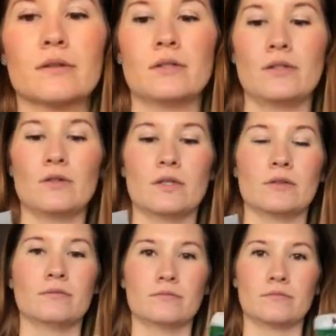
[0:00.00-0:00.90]
that you
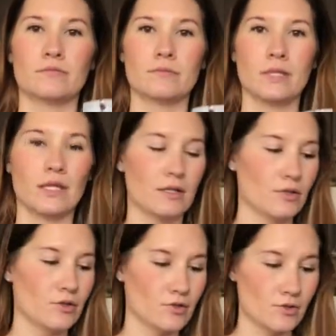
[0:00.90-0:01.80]
can get at
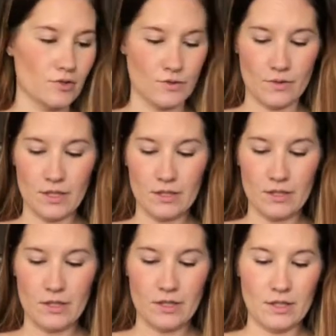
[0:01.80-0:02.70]
your grocery store.
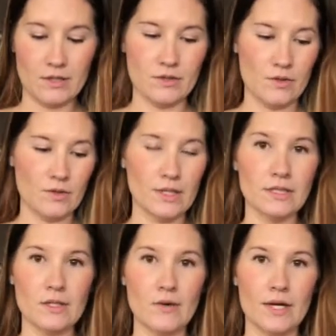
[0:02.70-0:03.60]
So
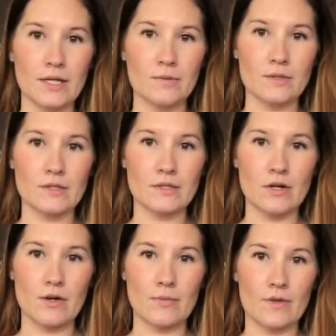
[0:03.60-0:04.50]
let's go ahead and we'll
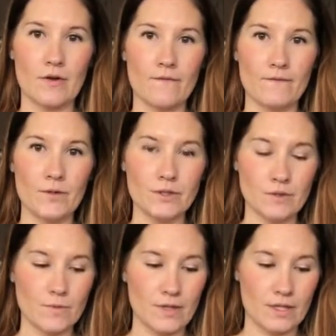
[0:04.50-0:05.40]
start with our
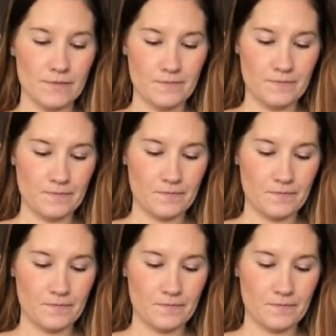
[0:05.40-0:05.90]
first one,